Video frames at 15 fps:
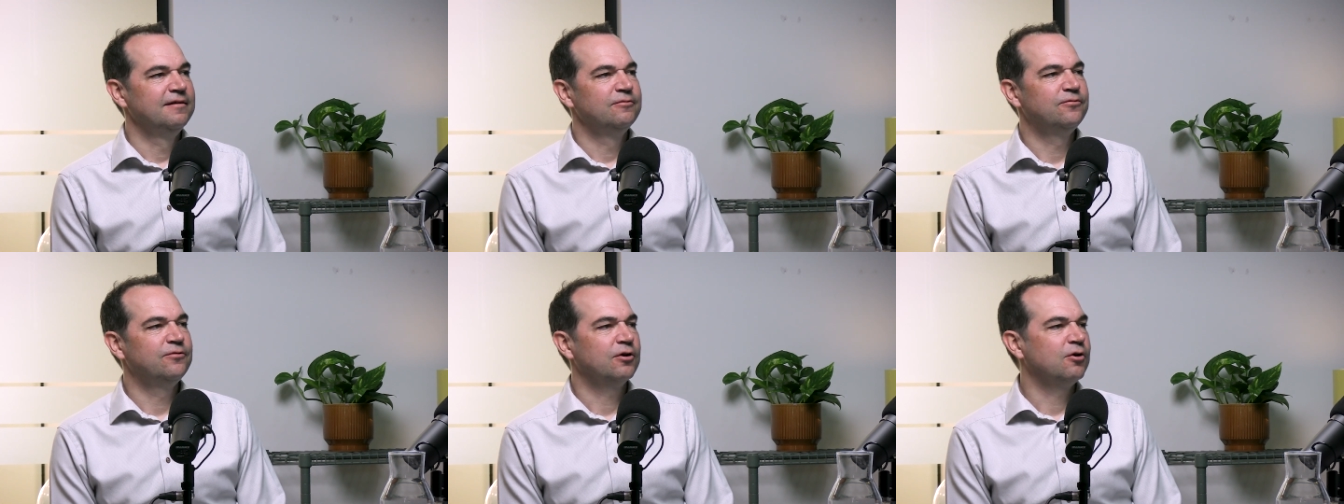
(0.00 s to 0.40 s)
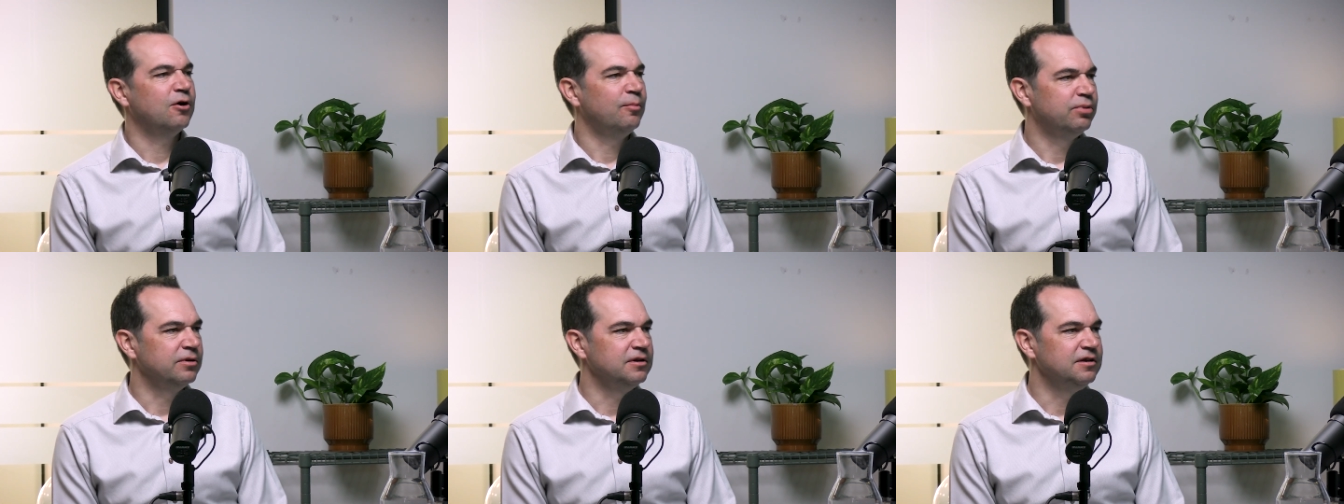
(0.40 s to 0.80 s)
for
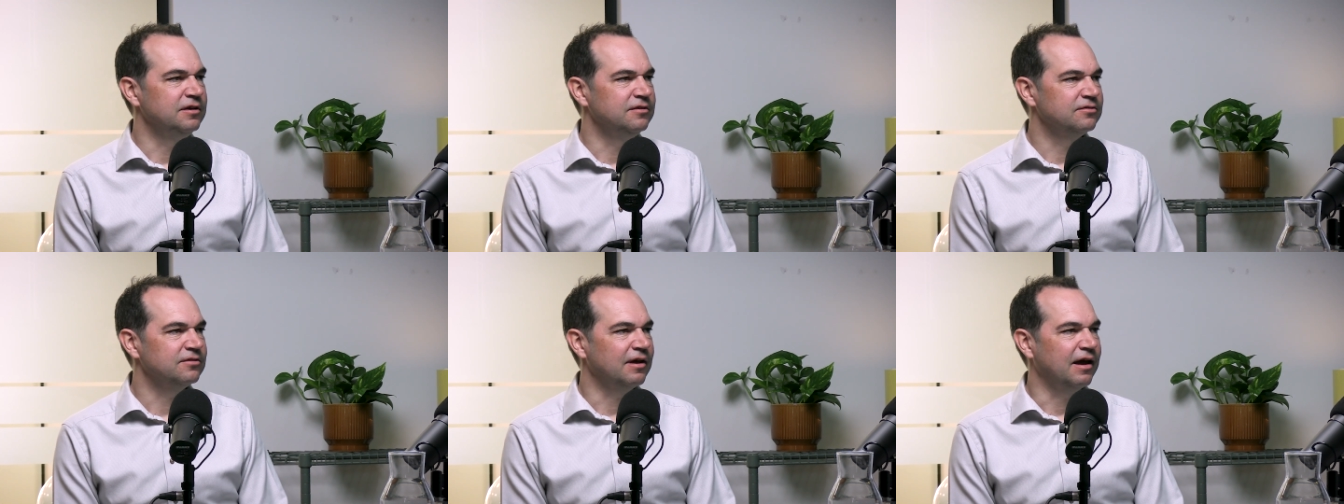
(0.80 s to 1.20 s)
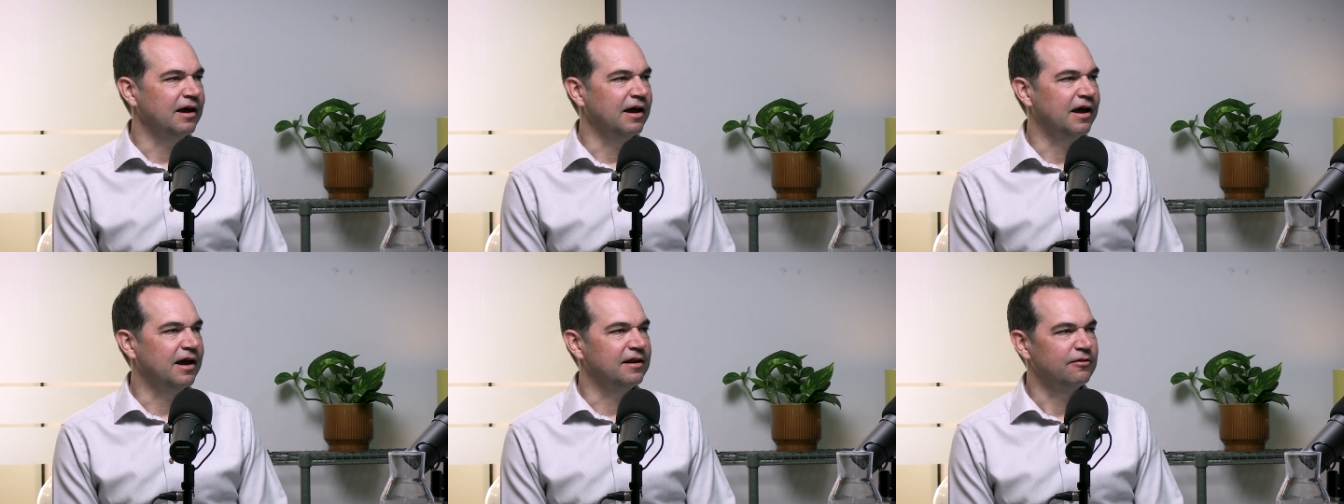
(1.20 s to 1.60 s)
companies
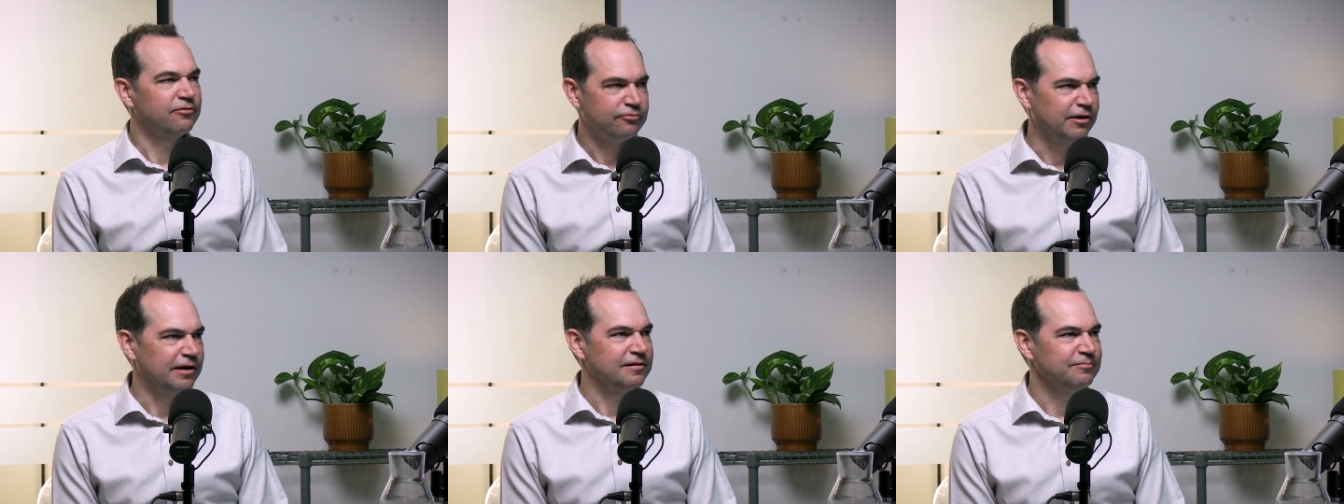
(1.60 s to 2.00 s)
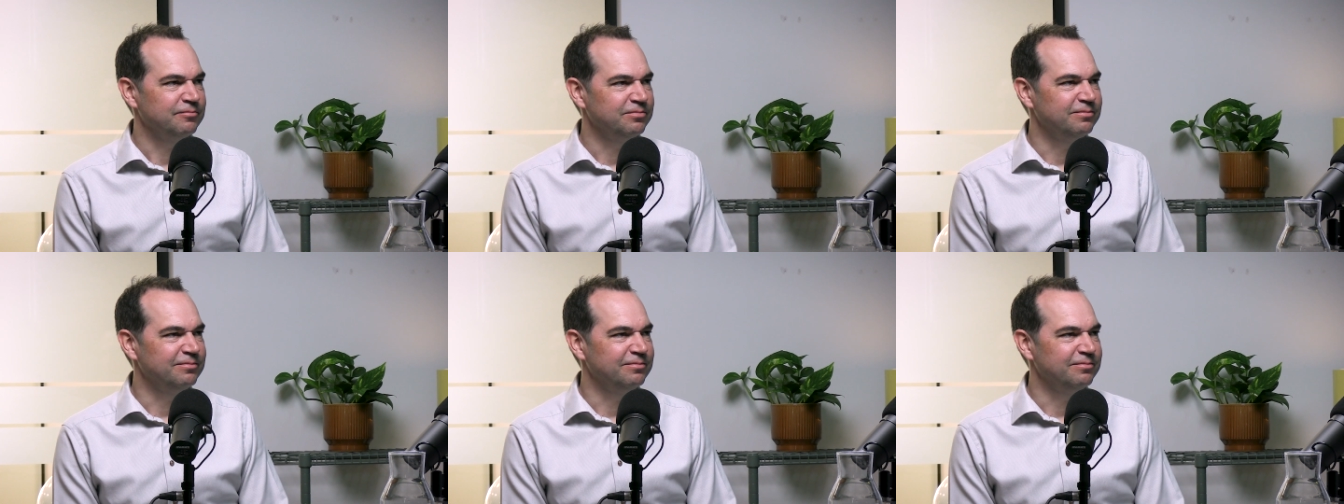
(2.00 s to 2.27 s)
and a threat,